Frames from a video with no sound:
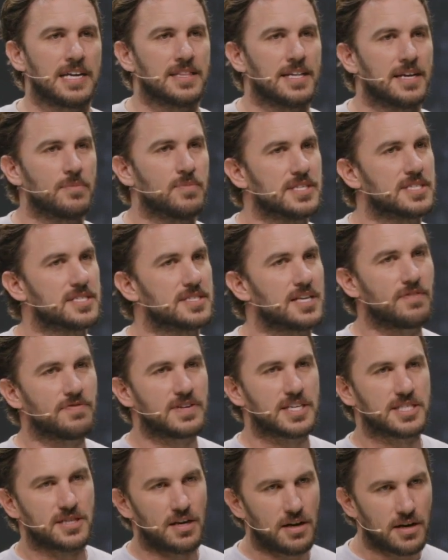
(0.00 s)
And then when stuff
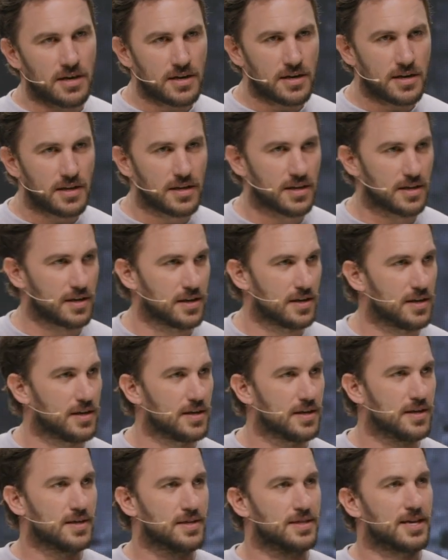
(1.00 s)
gets hard,
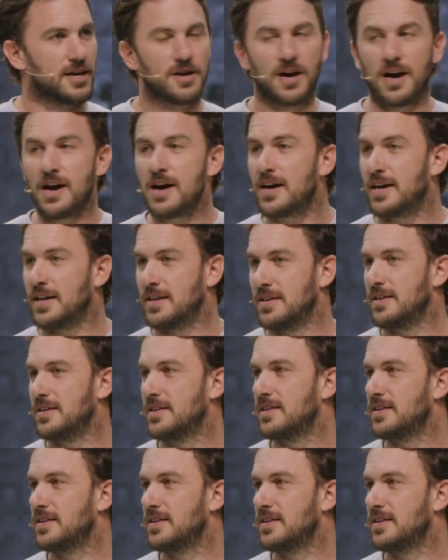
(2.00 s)
they're gone.